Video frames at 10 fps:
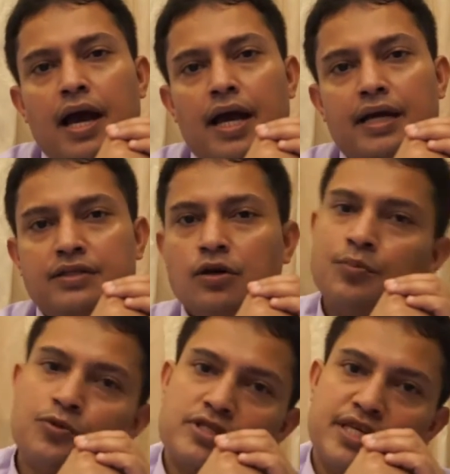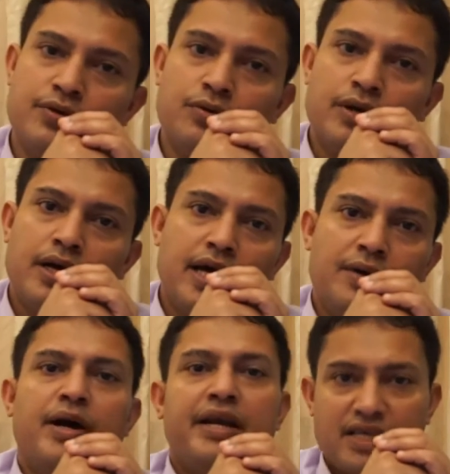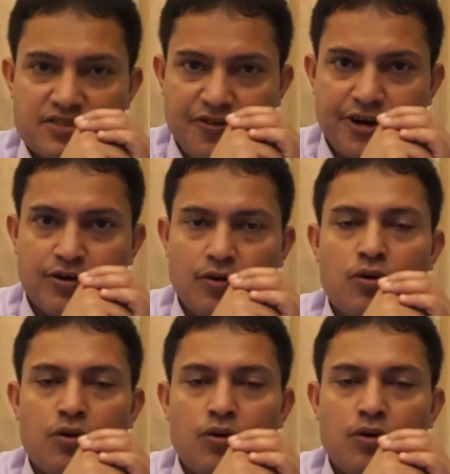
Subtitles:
and hope to see you in my next video,